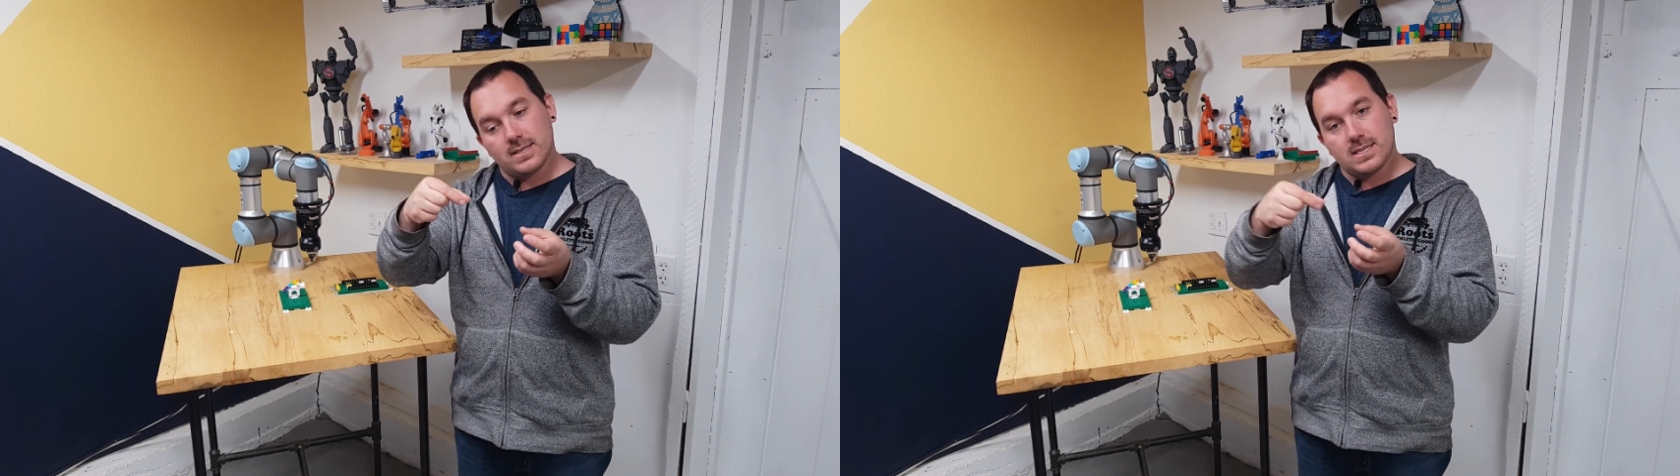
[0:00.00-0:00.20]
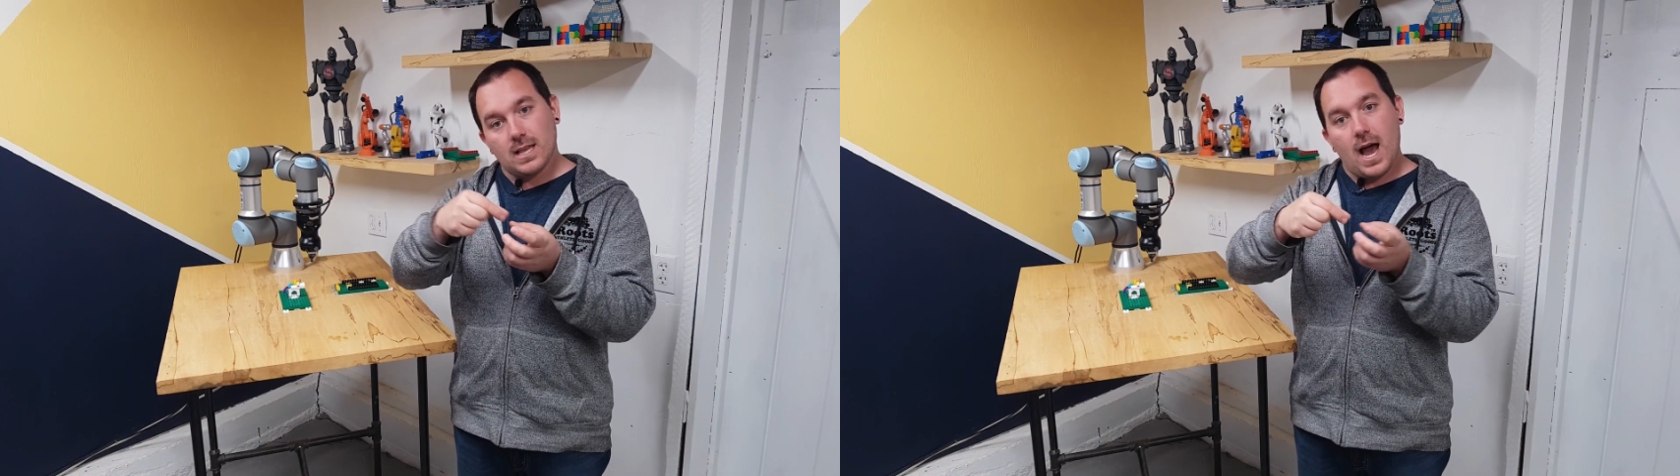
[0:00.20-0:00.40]

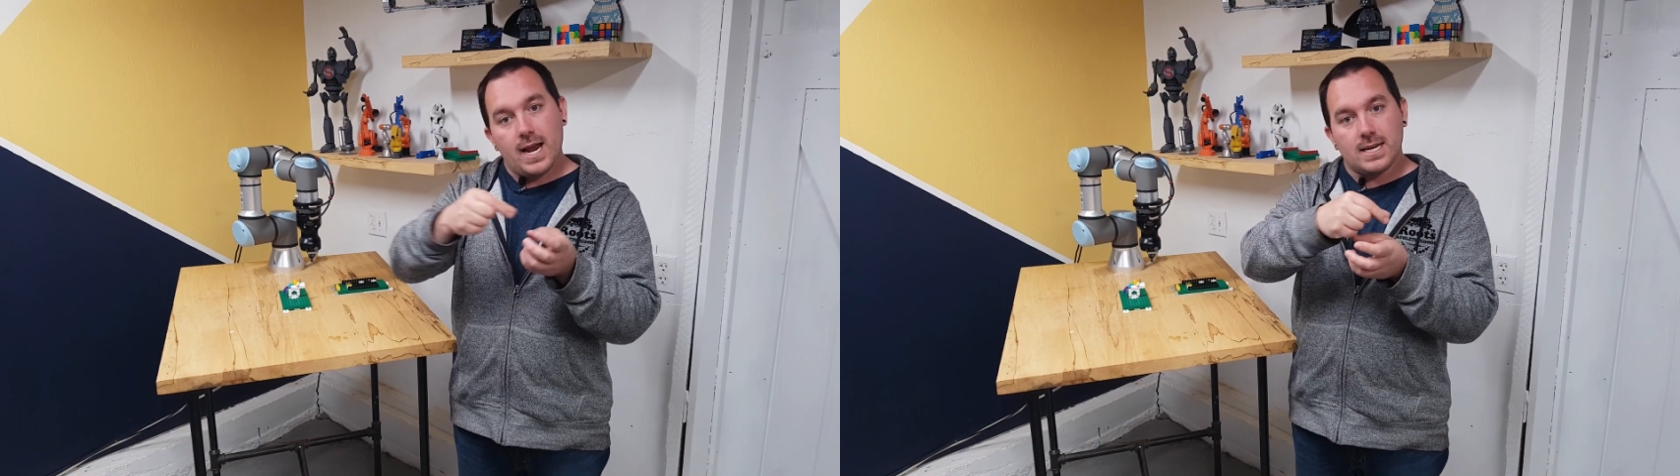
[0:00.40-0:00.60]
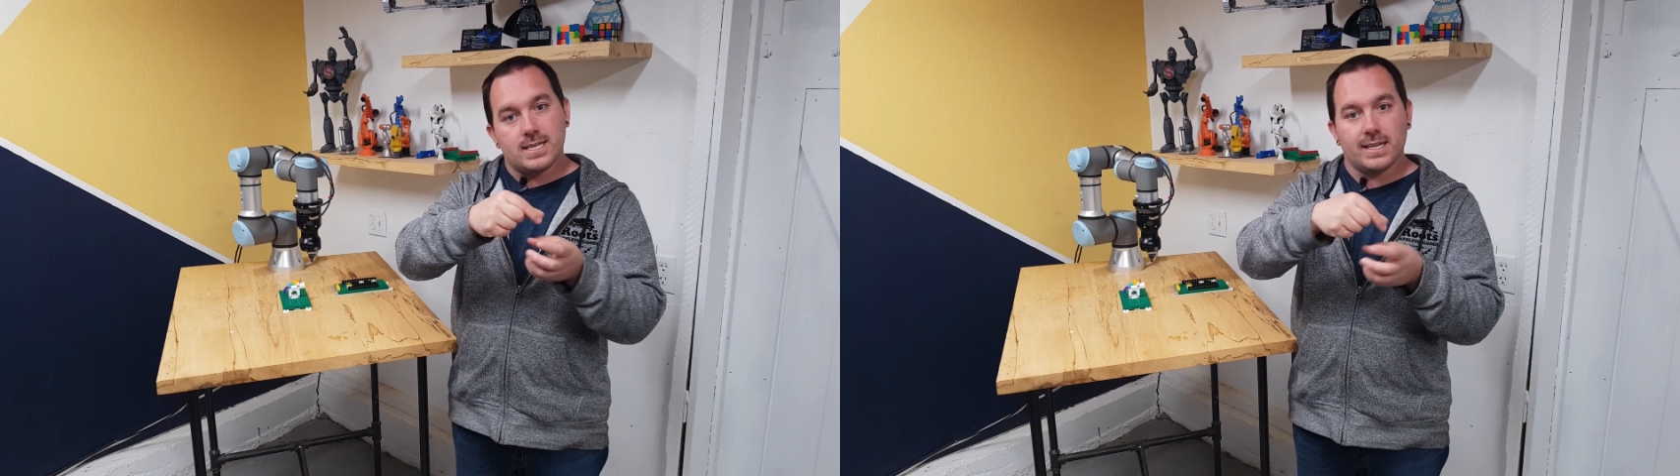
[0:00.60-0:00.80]

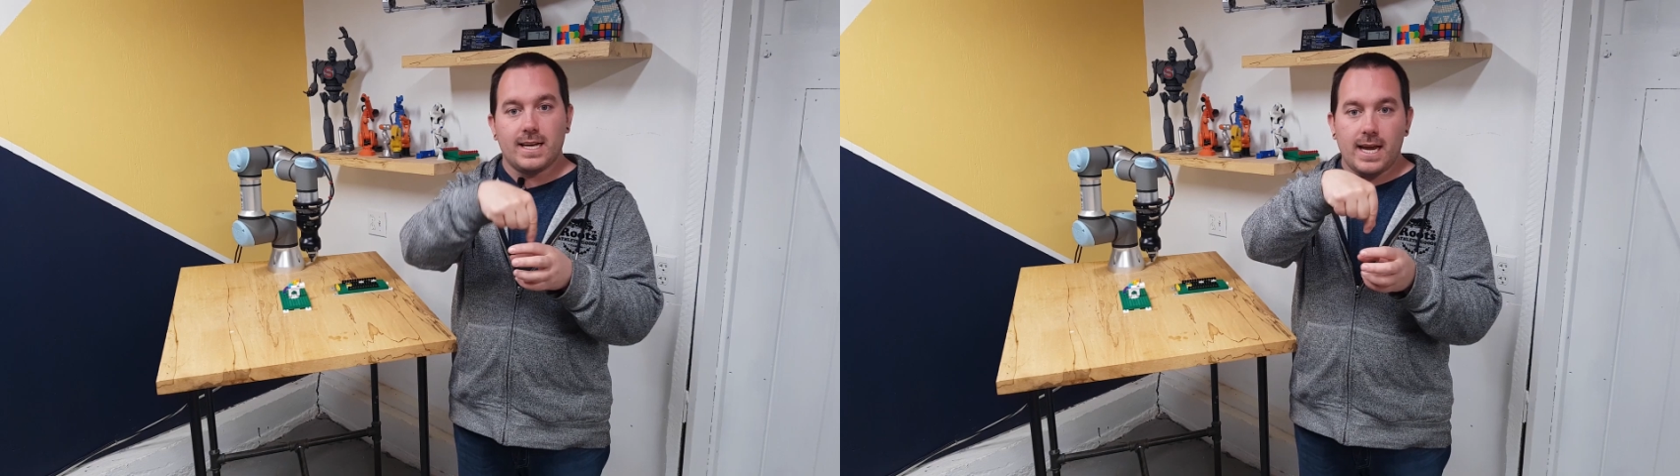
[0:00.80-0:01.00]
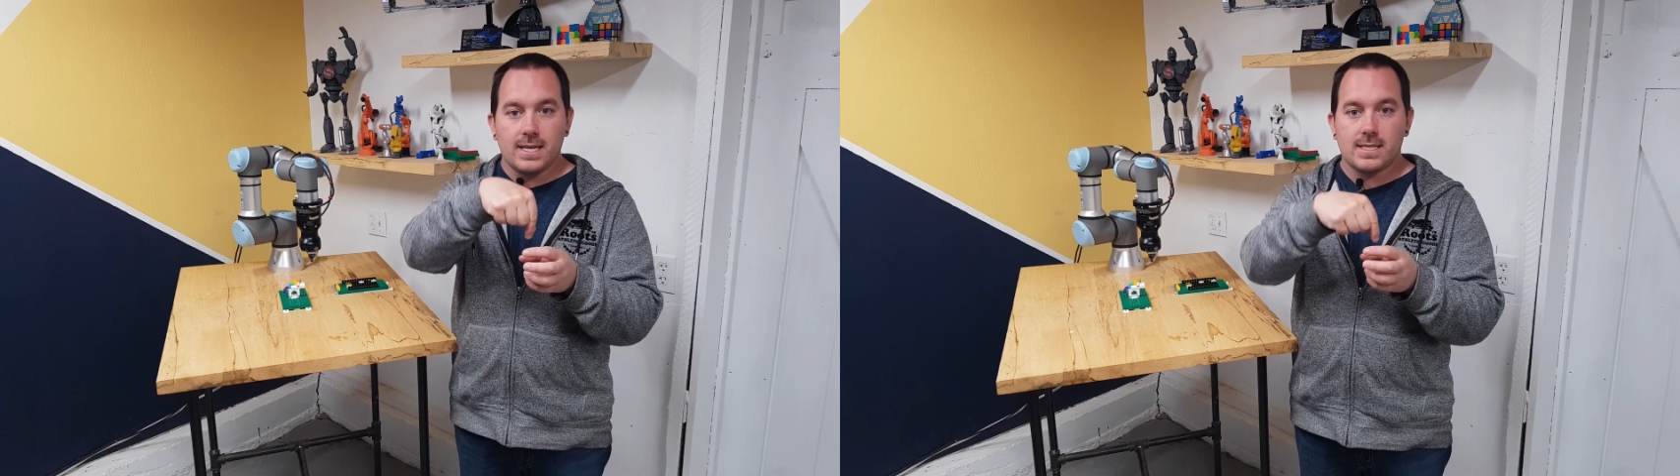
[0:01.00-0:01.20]
slide until
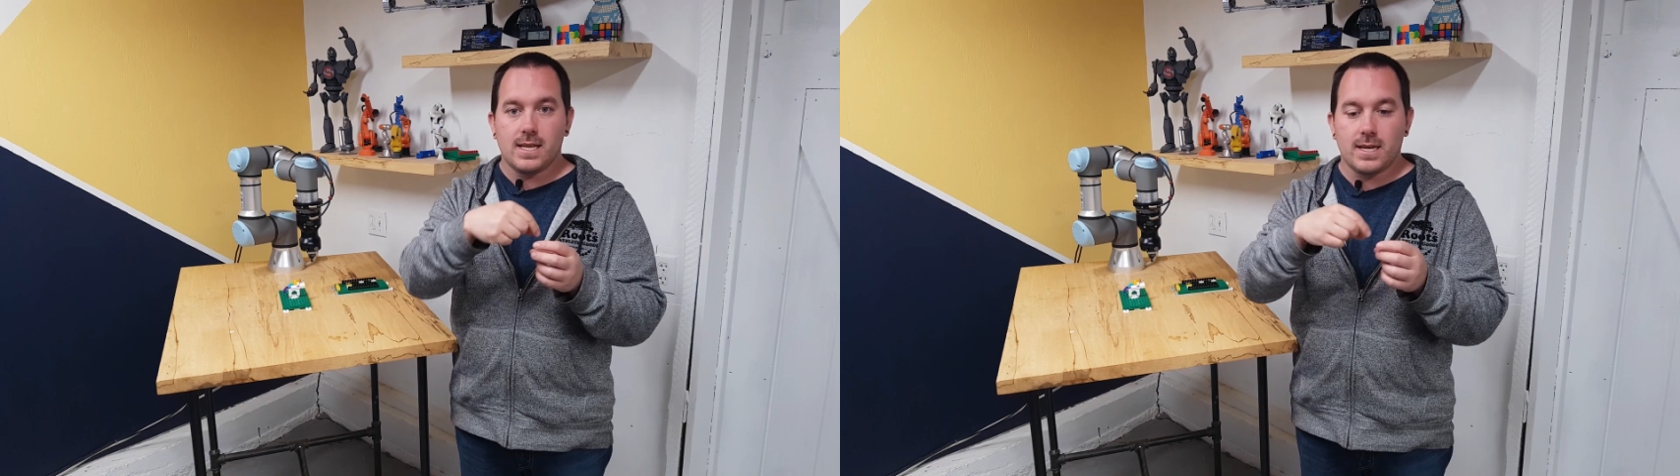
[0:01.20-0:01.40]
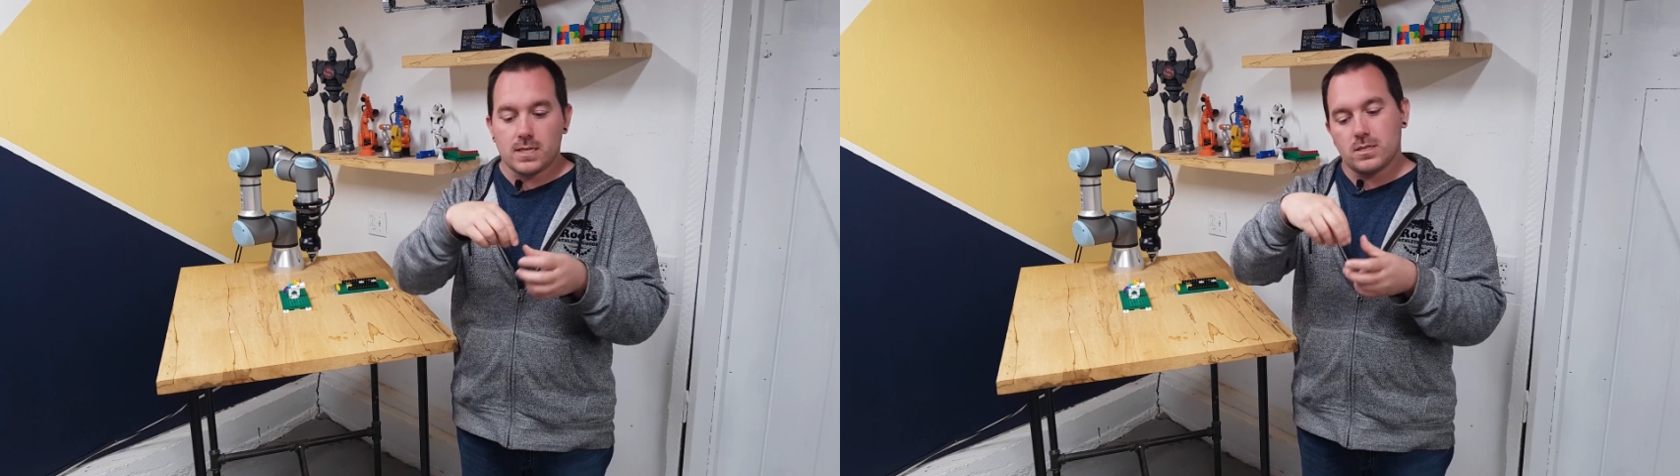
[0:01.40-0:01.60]
it hits
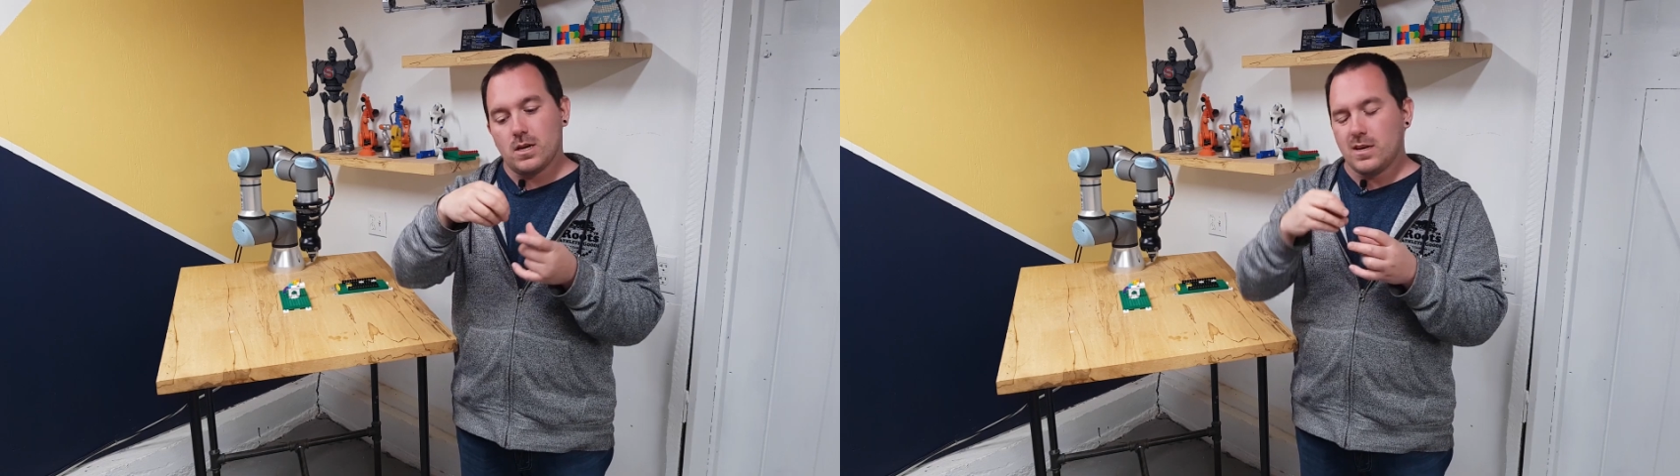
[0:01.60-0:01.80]
things.